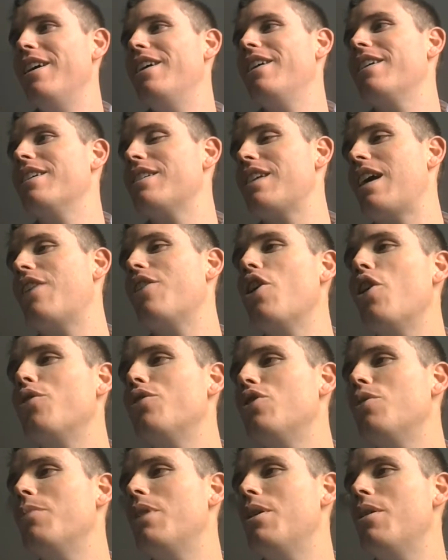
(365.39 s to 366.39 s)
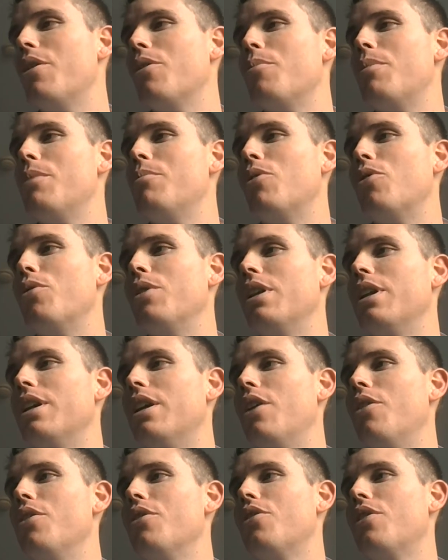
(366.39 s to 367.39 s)
because I don't know if too many other people really
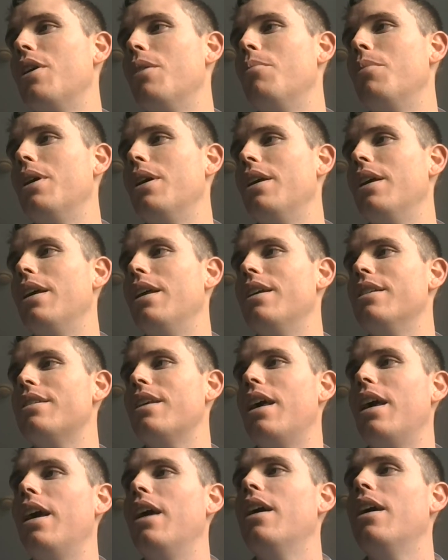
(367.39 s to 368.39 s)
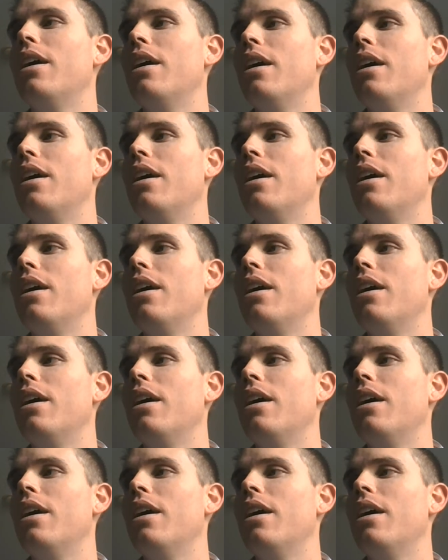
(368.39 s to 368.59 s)
noticed it, but it is a